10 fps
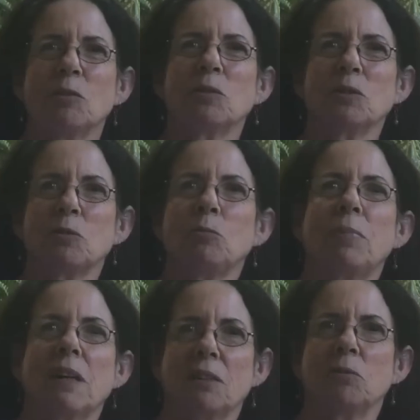all the good
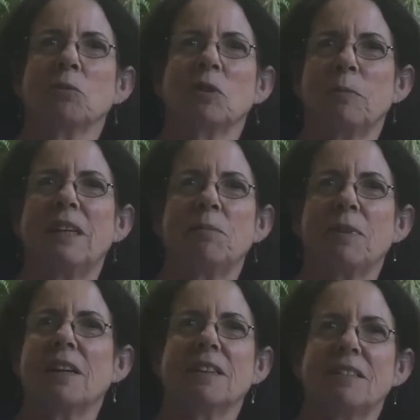parts, all the bad
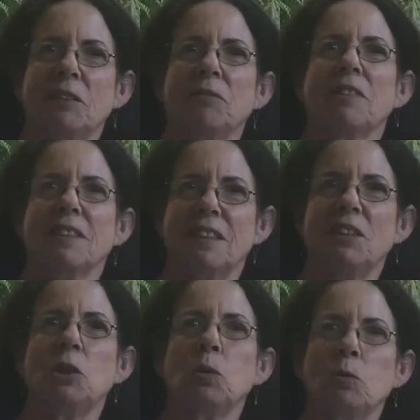parts, everything
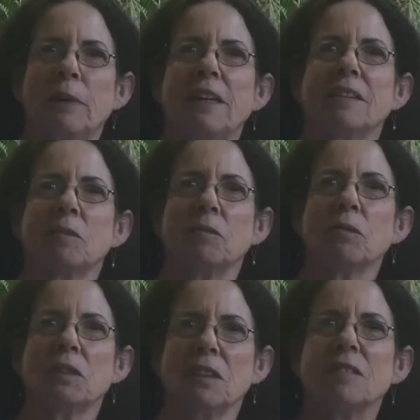he knew about and
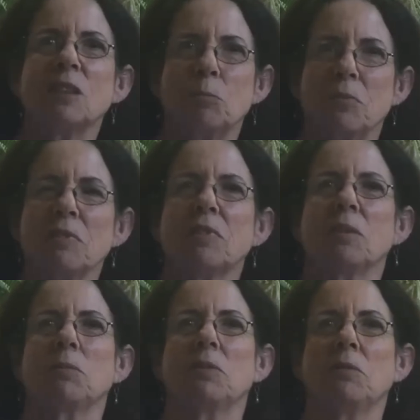fully accepted.
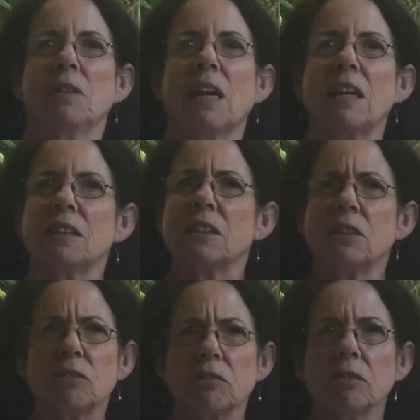So it was a real
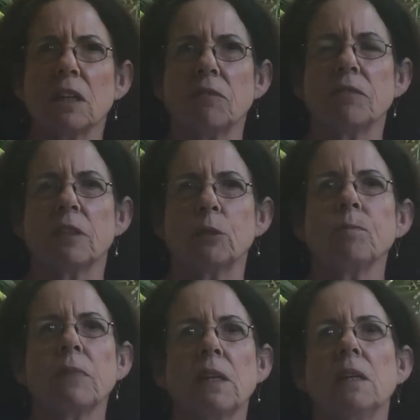unconditional love thing.
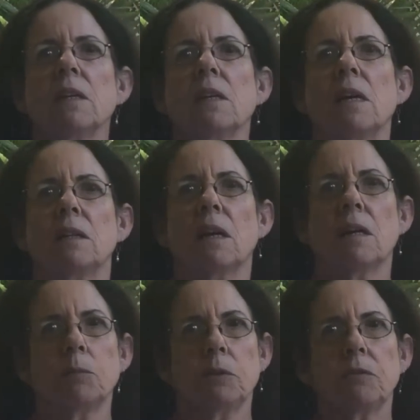And
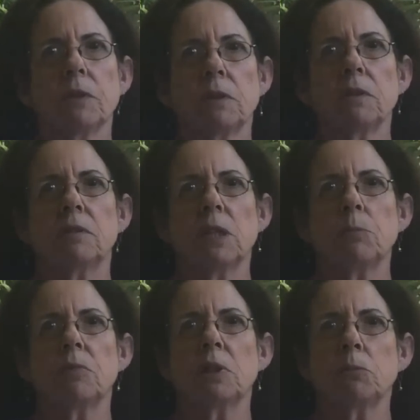I was feeling the
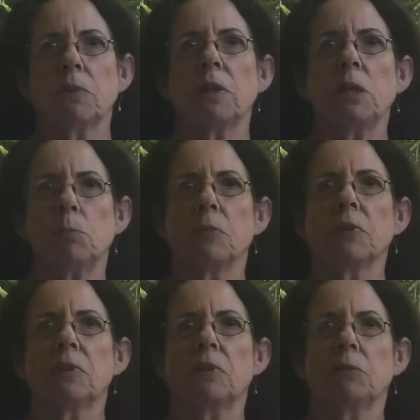same thing with him.
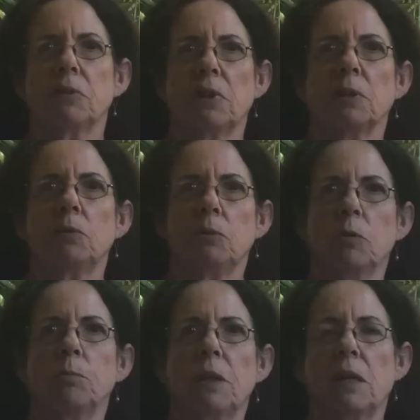It was like we
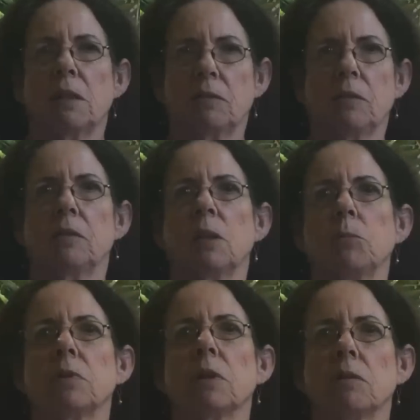were part of the
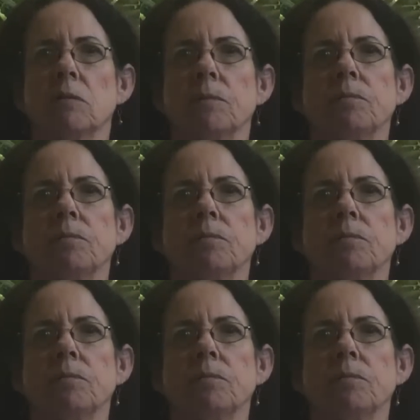same soul.